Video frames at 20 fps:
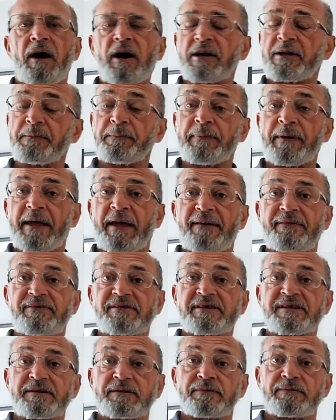can play every
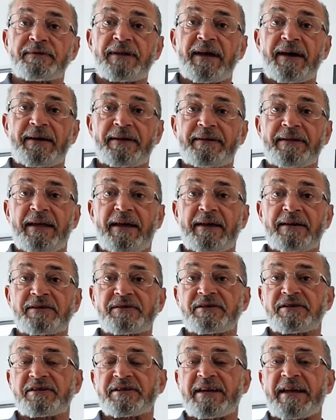single day. Now
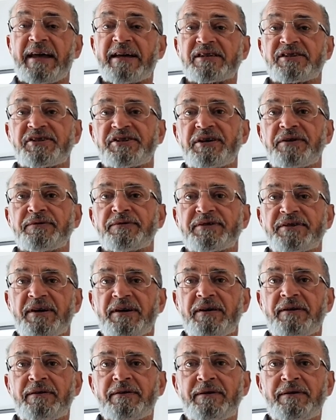to get a
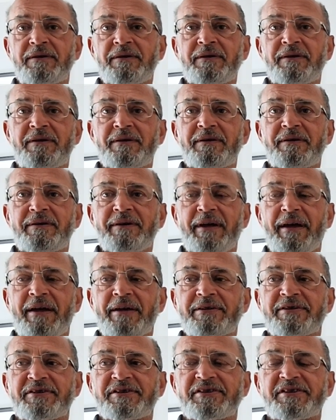tutor
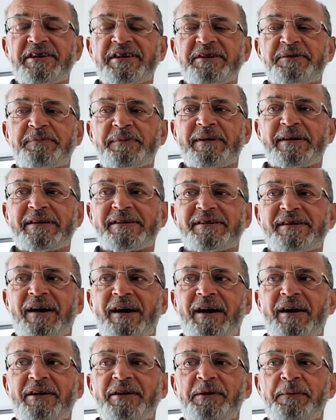to teach me
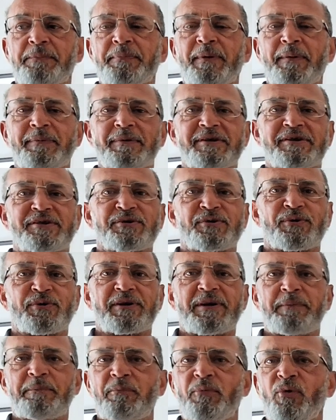guitar, you're probably
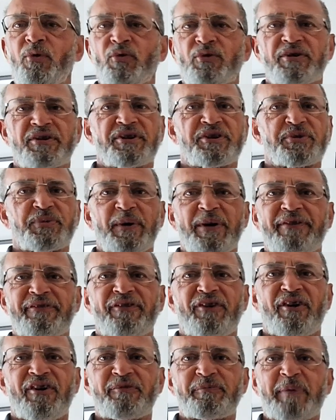talking more than
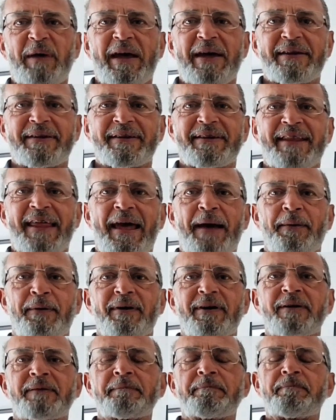£25 an
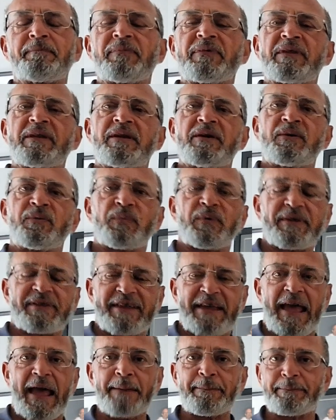hour. With
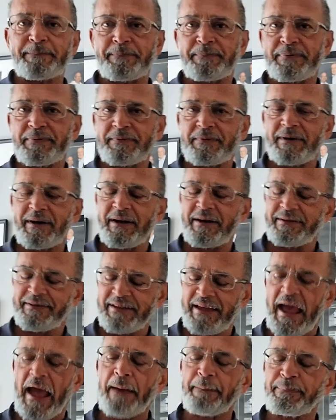the
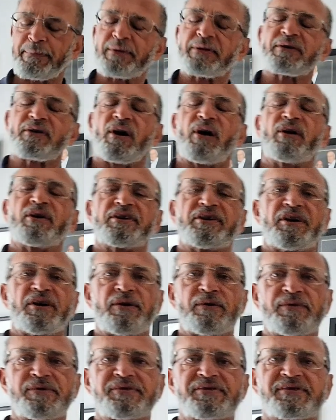app that I
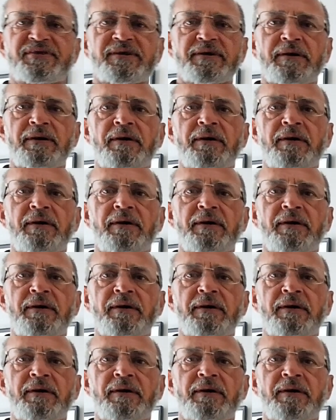use,